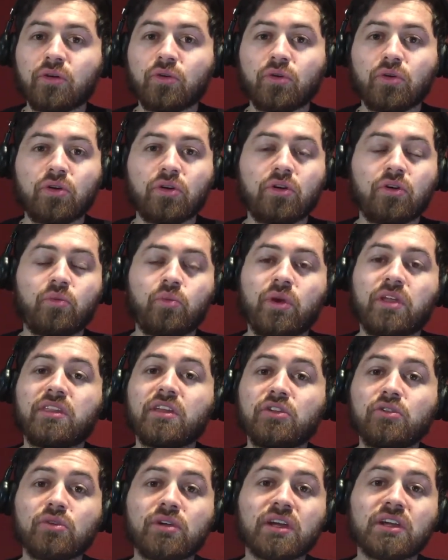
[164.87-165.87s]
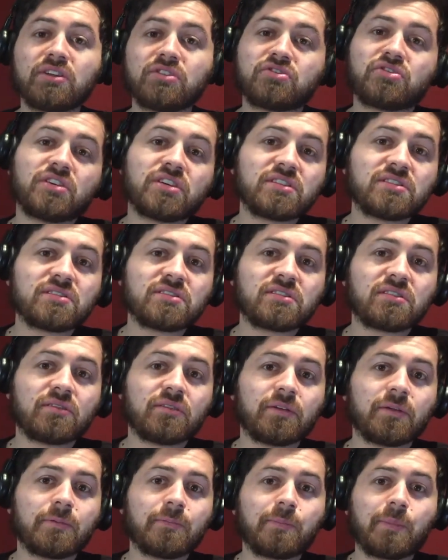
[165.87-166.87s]
uh, whether you can trust
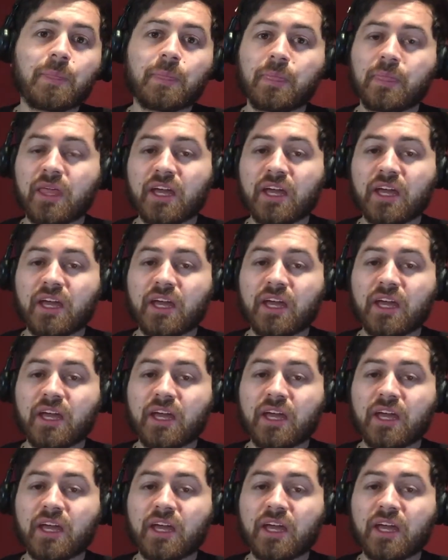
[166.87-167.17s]
um,